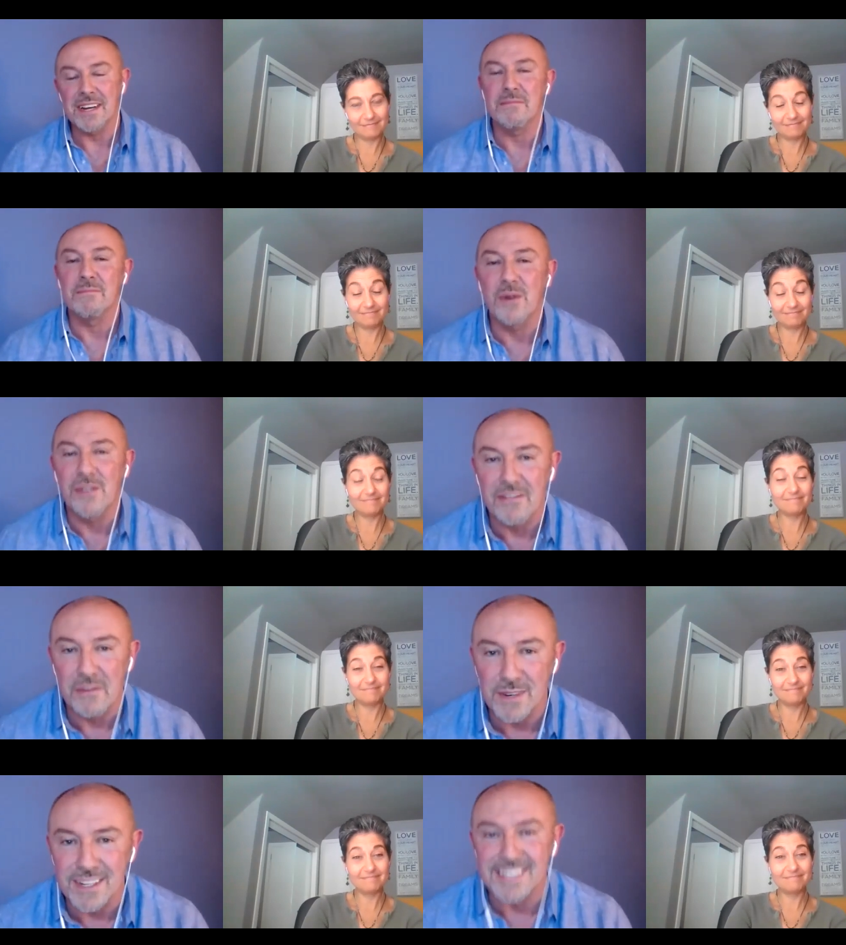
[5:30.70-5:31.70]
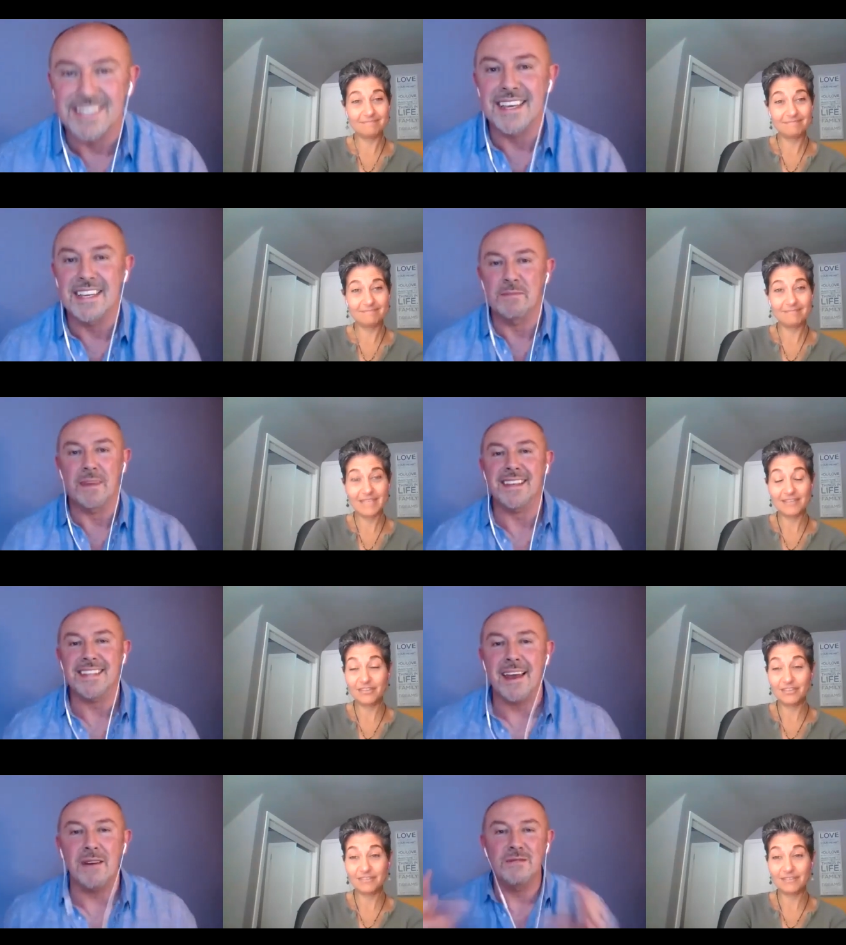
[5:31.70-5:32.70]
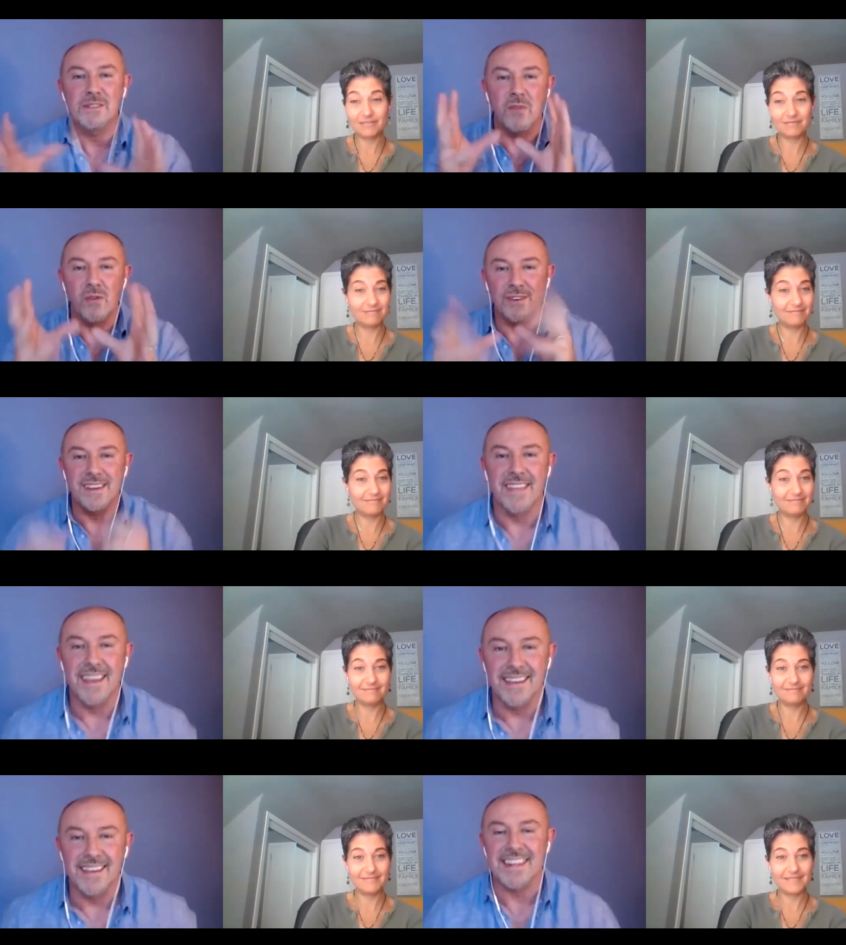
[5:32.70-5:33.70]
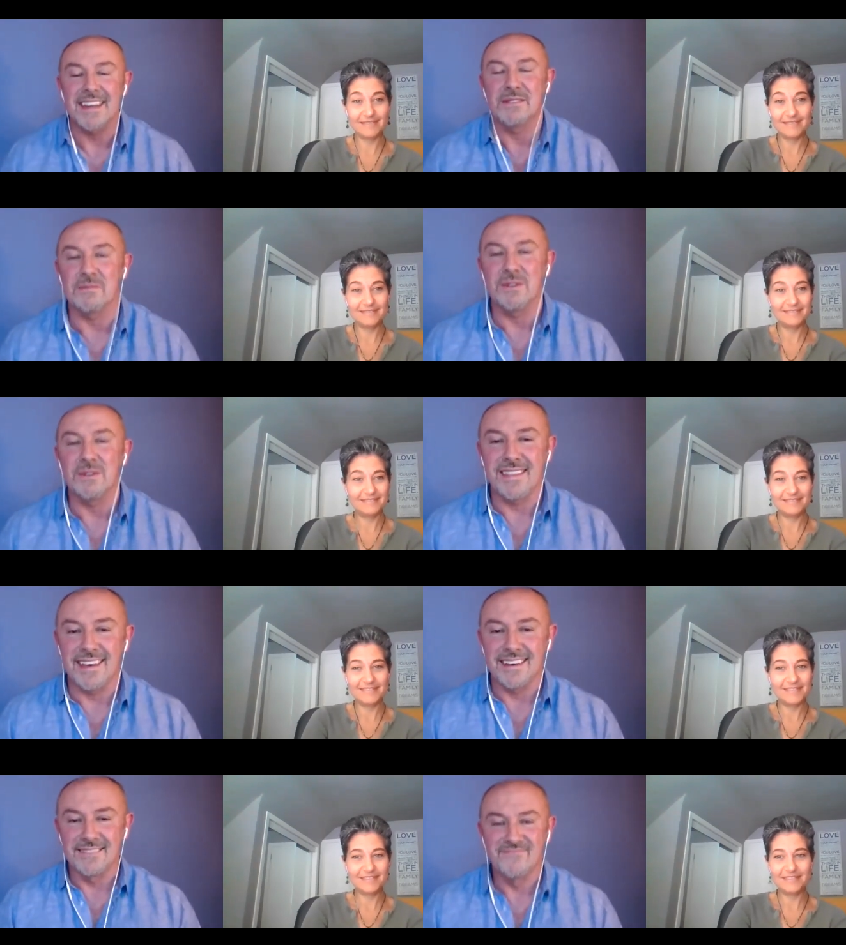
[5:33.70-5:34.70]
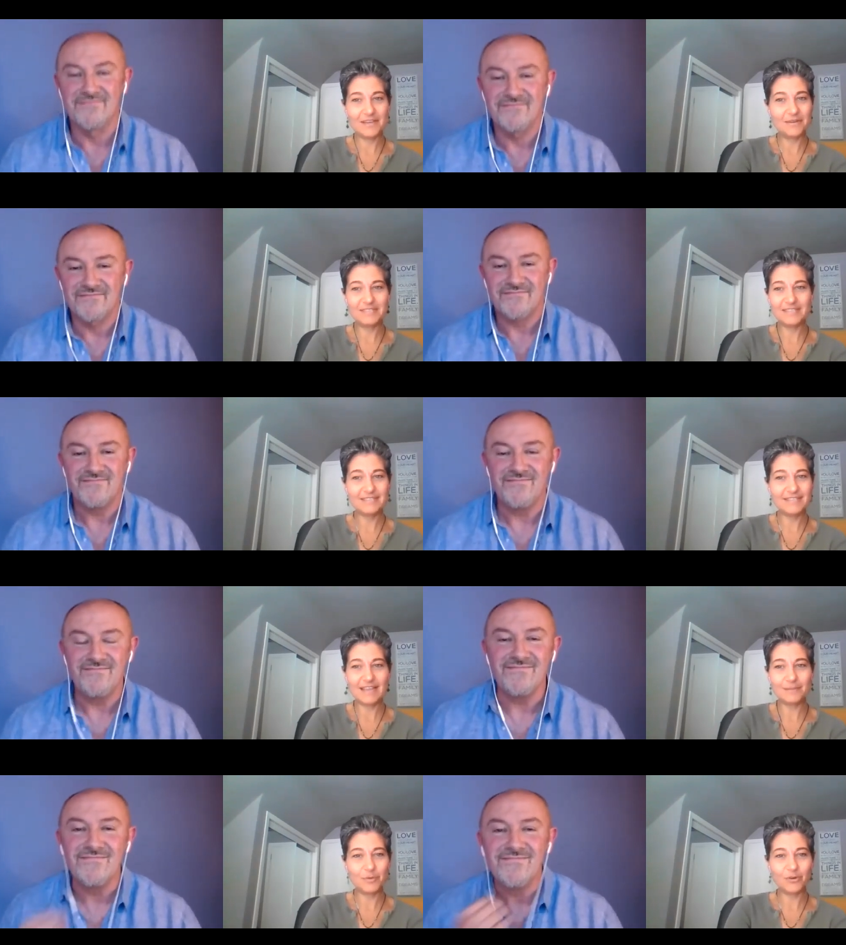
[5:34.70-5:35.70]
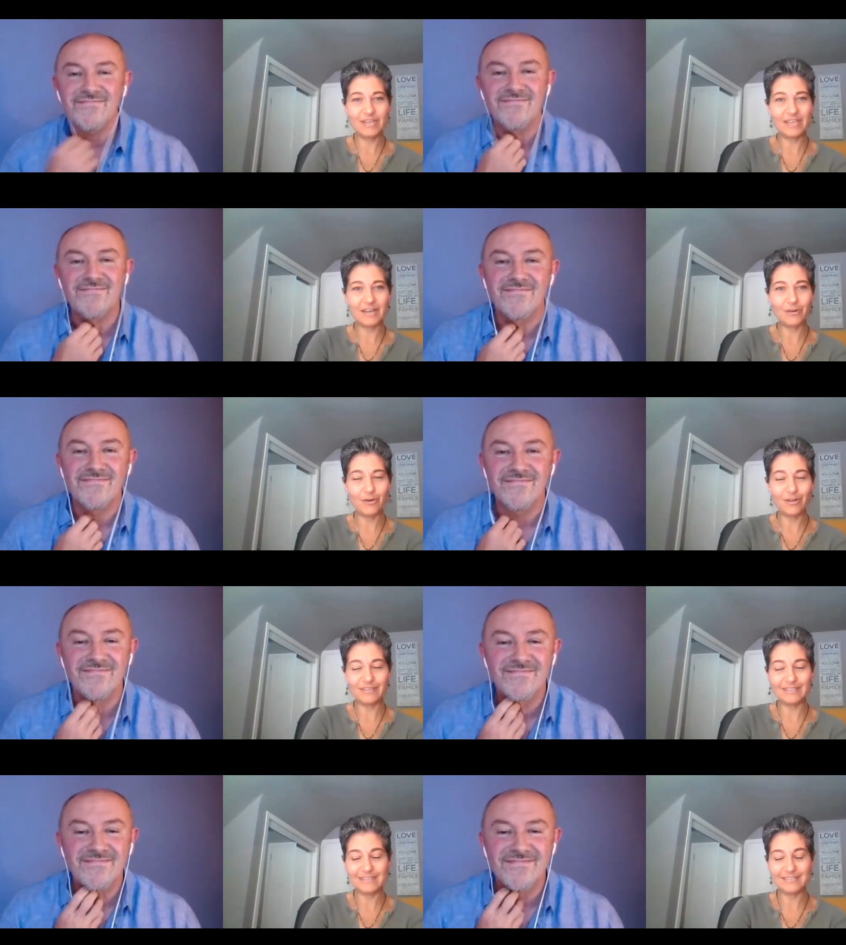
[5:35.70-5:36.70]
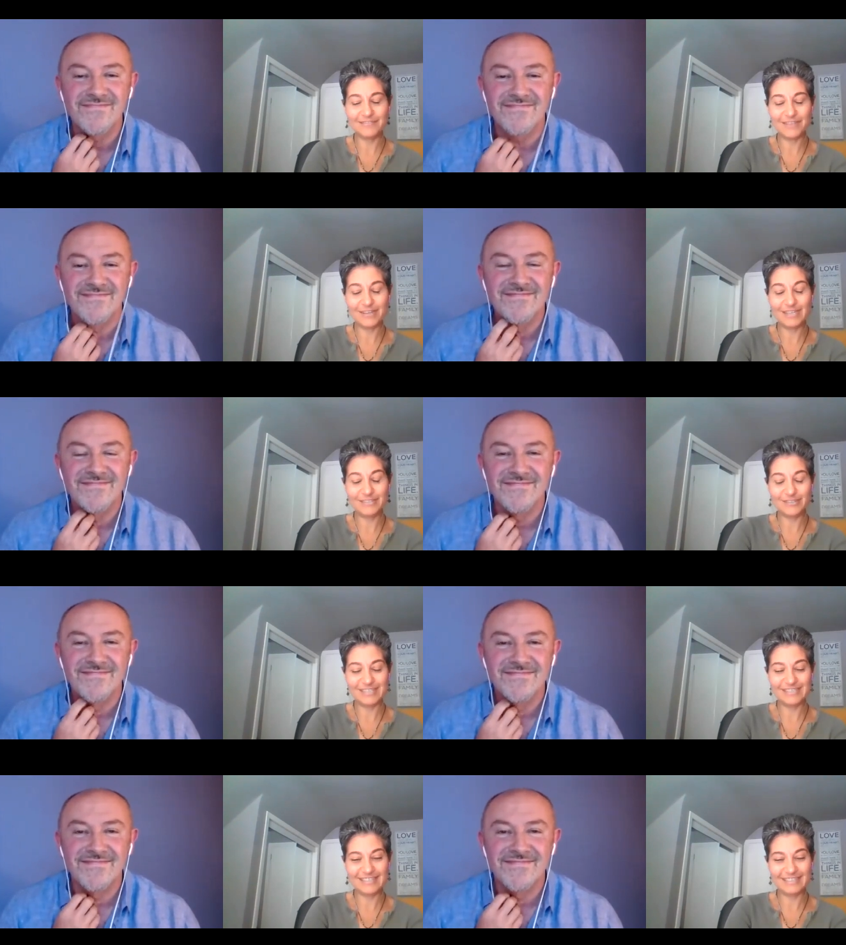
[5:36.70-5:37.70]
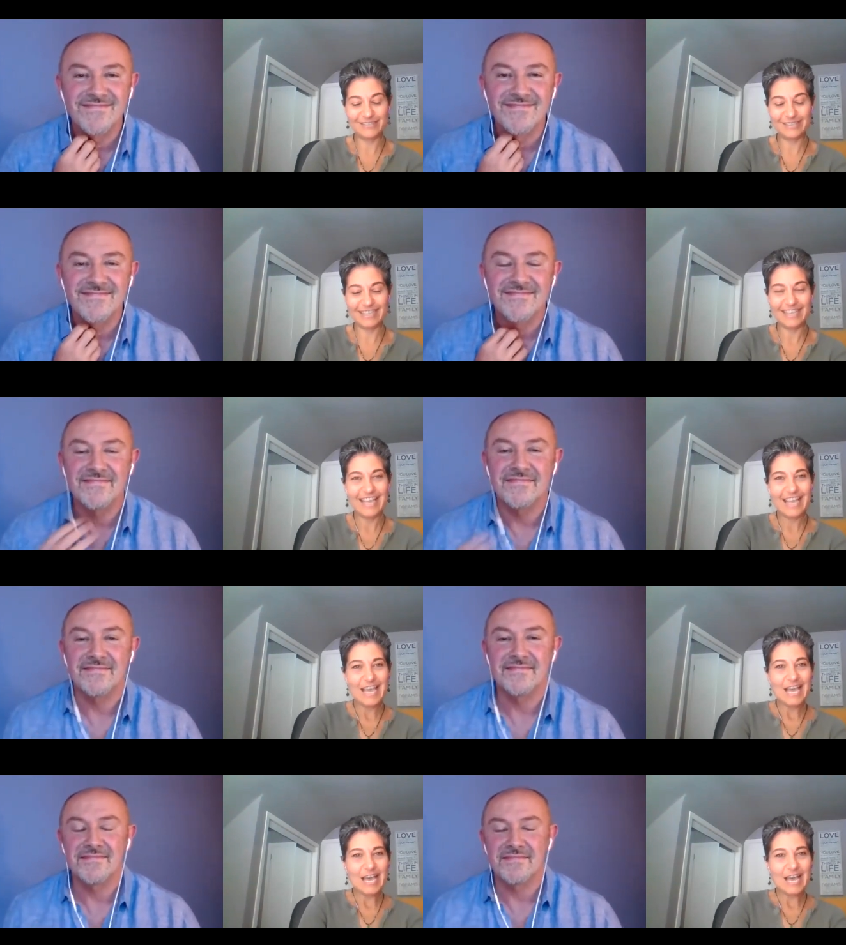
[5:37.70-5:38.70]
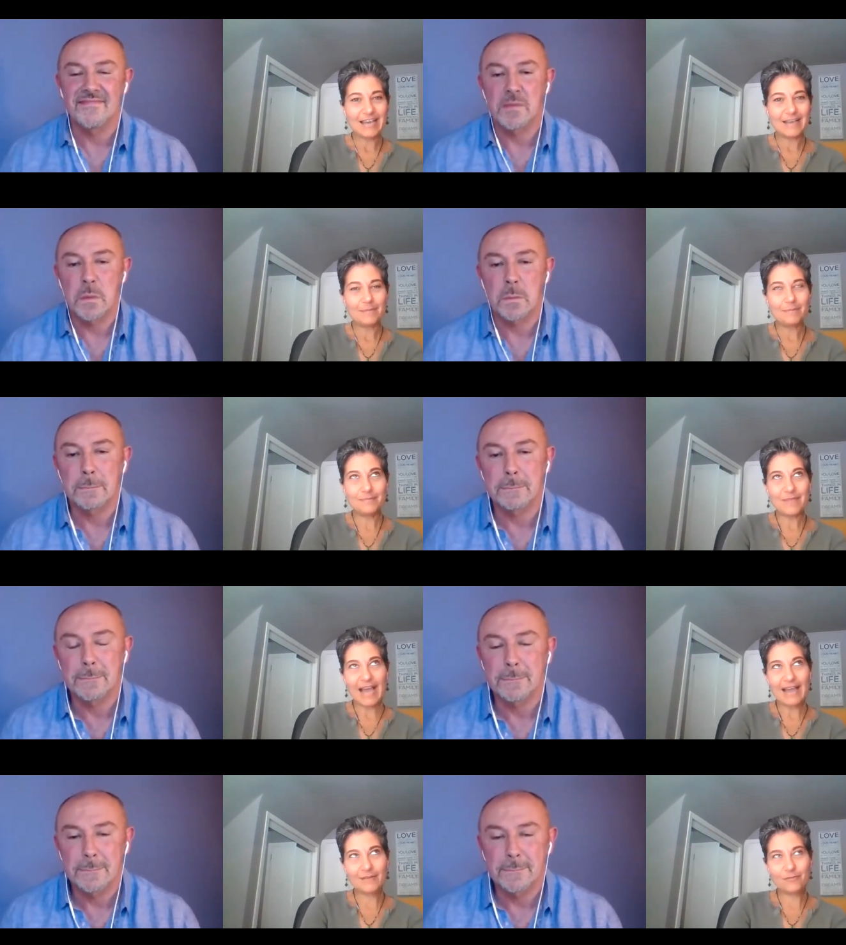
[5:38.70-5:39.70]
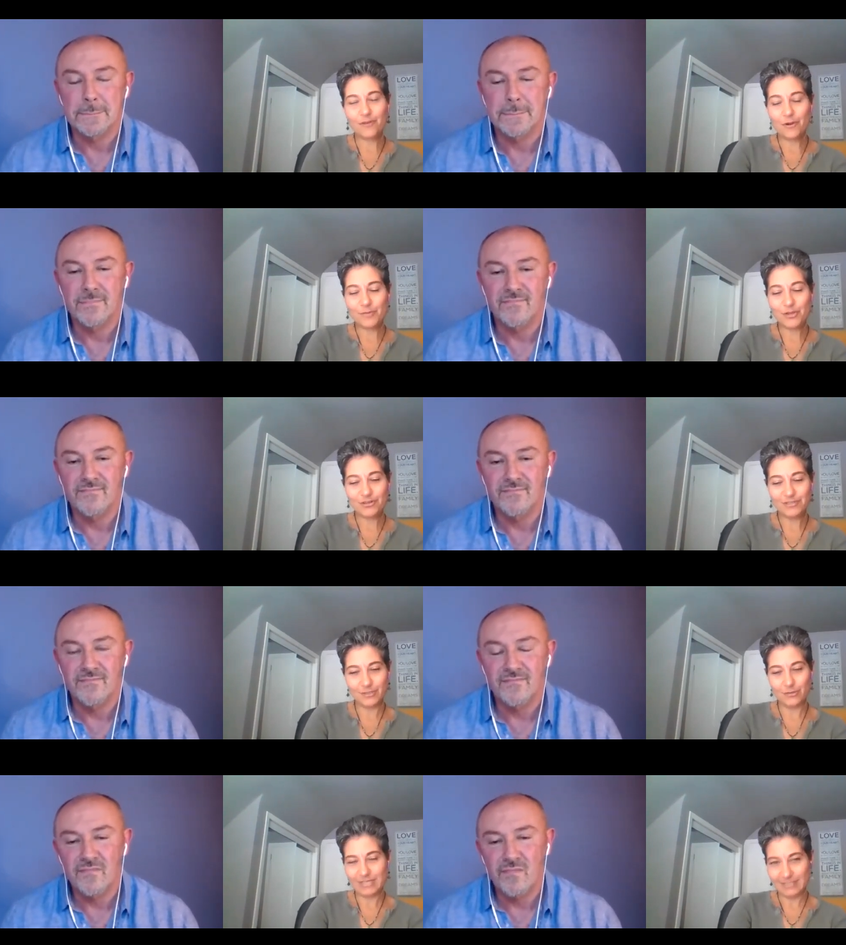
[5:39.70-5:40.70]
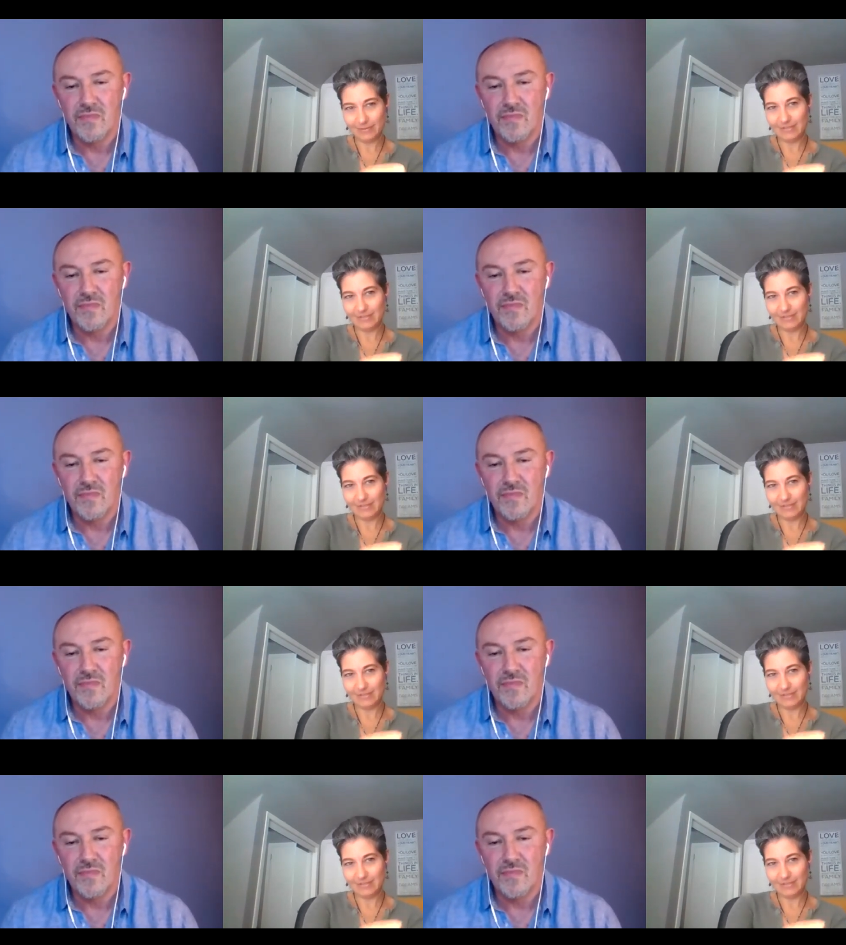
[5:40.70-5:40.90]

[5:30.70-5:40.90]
Speaker 1: I don't bore everybody to tears, but there's loads more in there. There's loads more in there.
Speaker 2: It's not boring at all. It's very interesting, really. Uh, from your story,